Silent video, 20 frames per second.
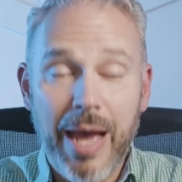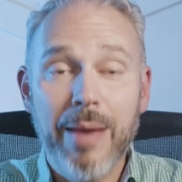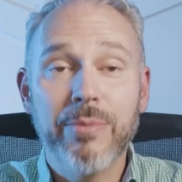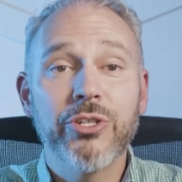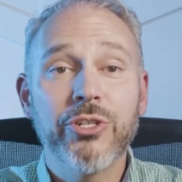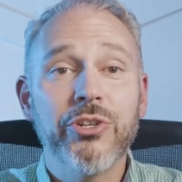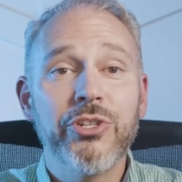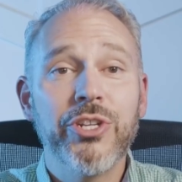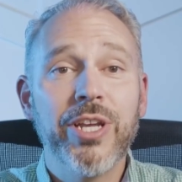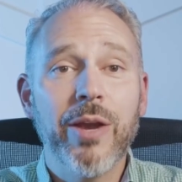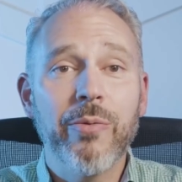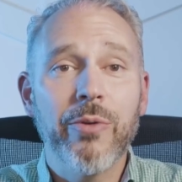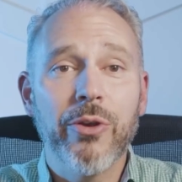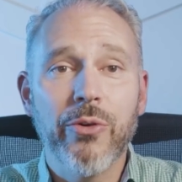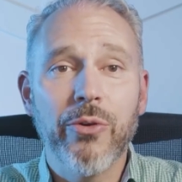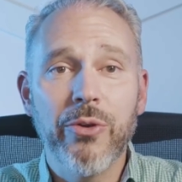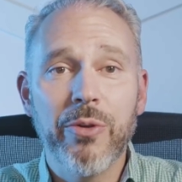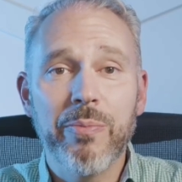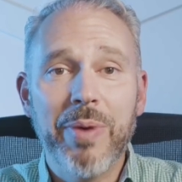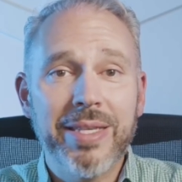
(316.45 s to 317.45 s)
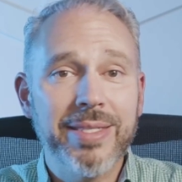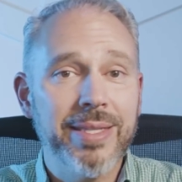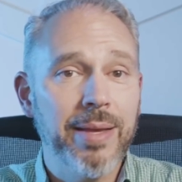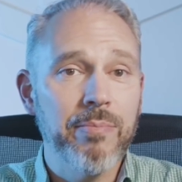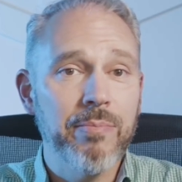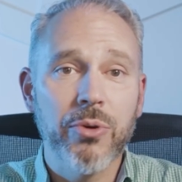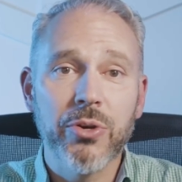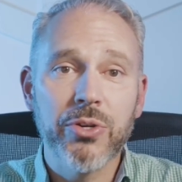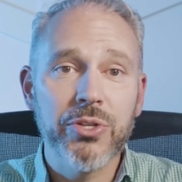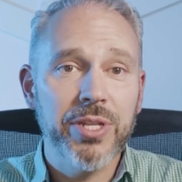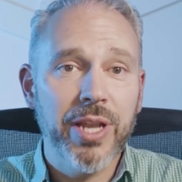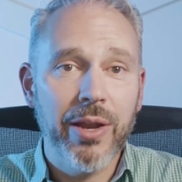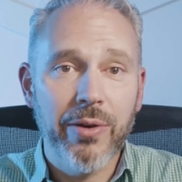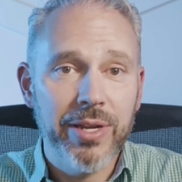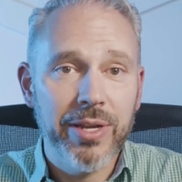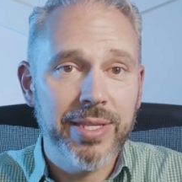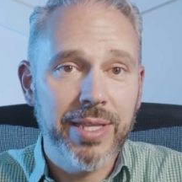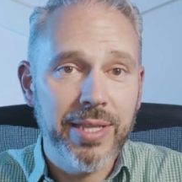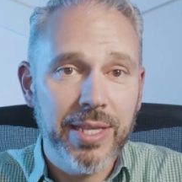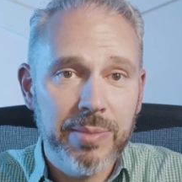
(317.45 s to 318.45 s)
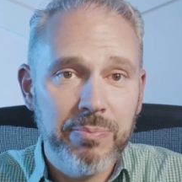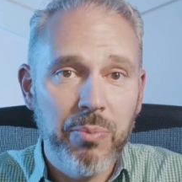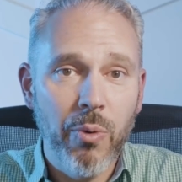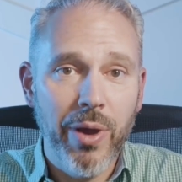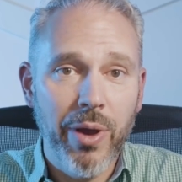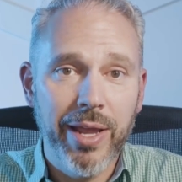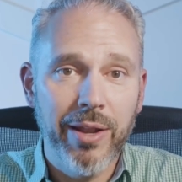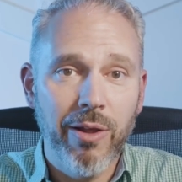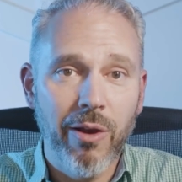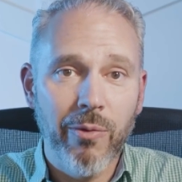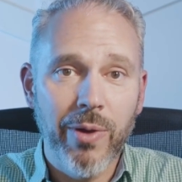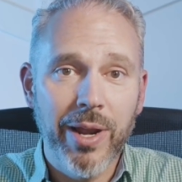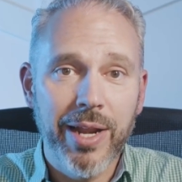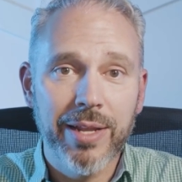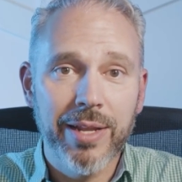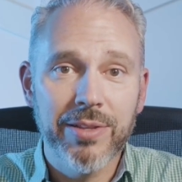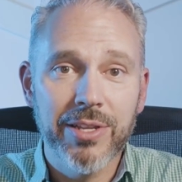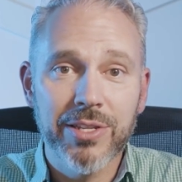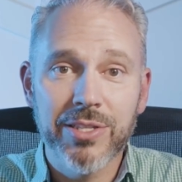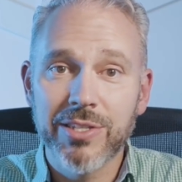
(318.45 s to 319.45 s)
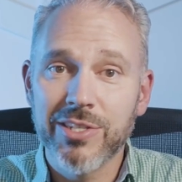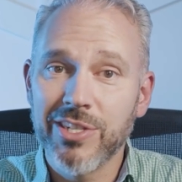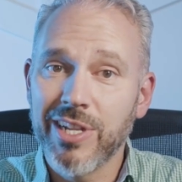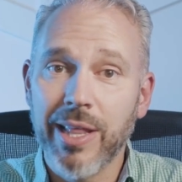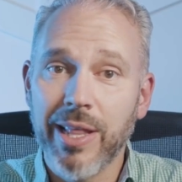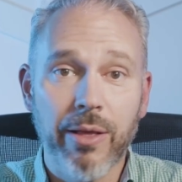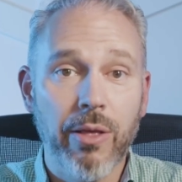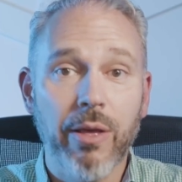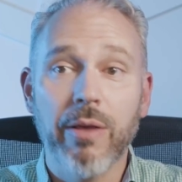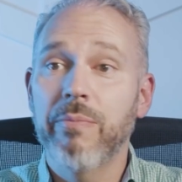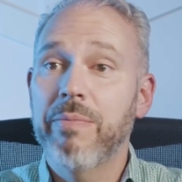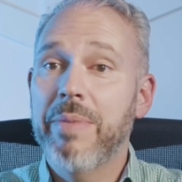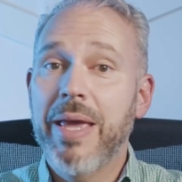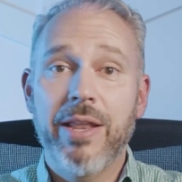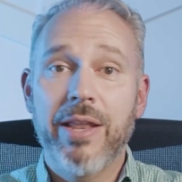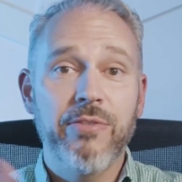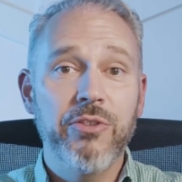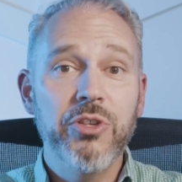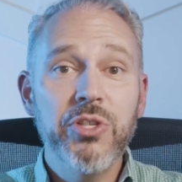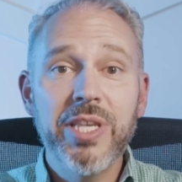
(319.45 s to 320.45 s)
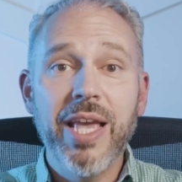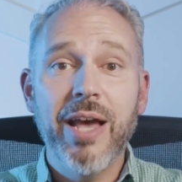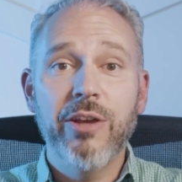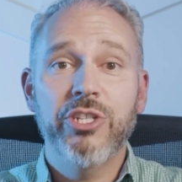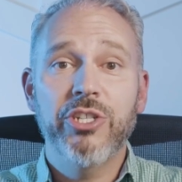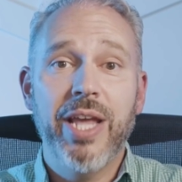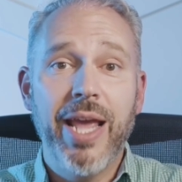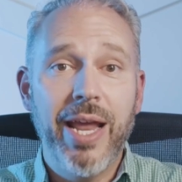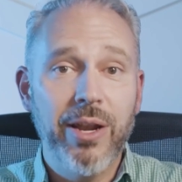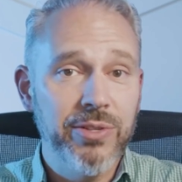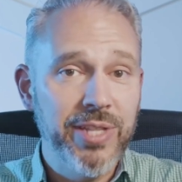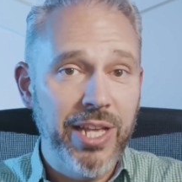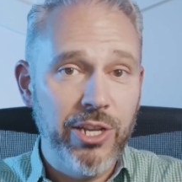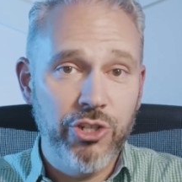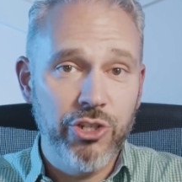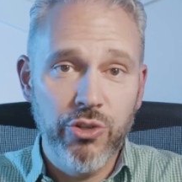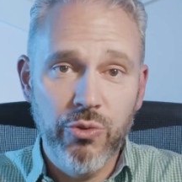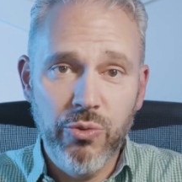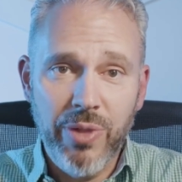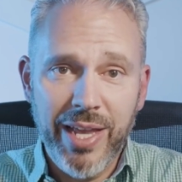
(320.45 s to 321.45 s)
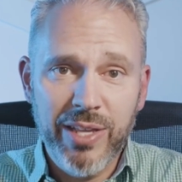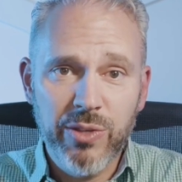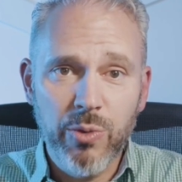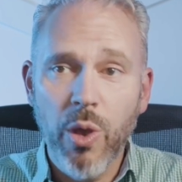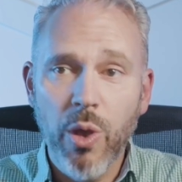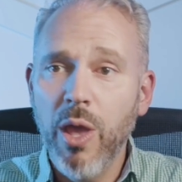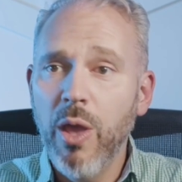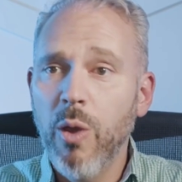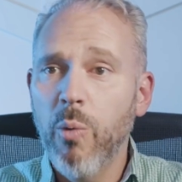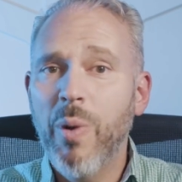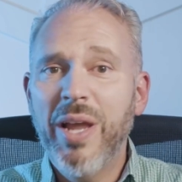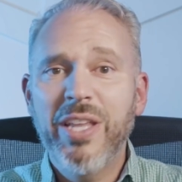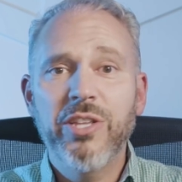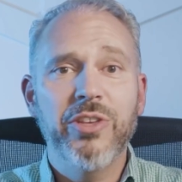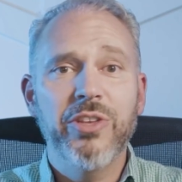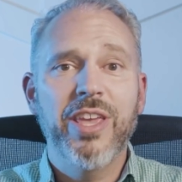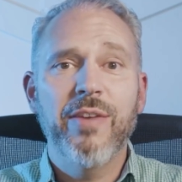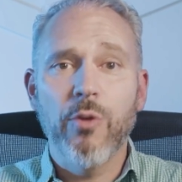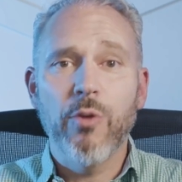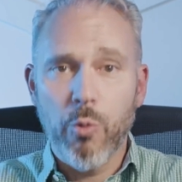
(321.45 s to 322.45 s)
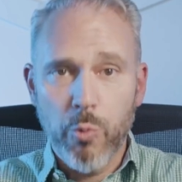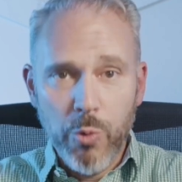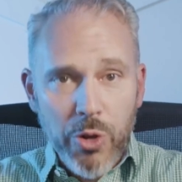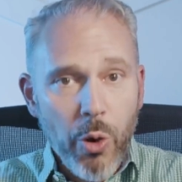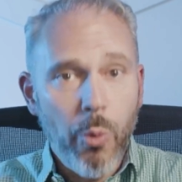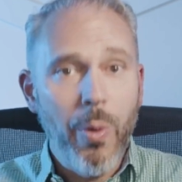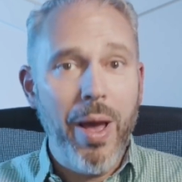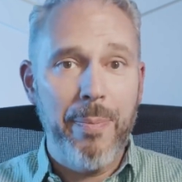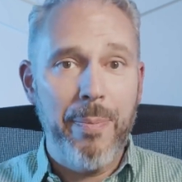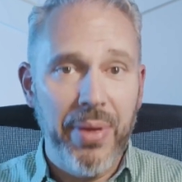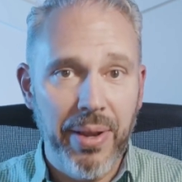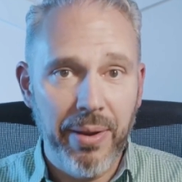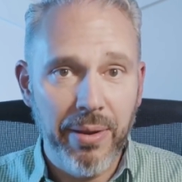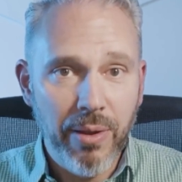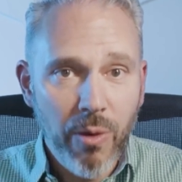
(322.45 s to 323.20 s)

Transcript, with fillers: I'm sure she got recruited by some mercenaries at this point already. Just like, man, if you see how she handles that shoelace, wait till you give her a real weapon.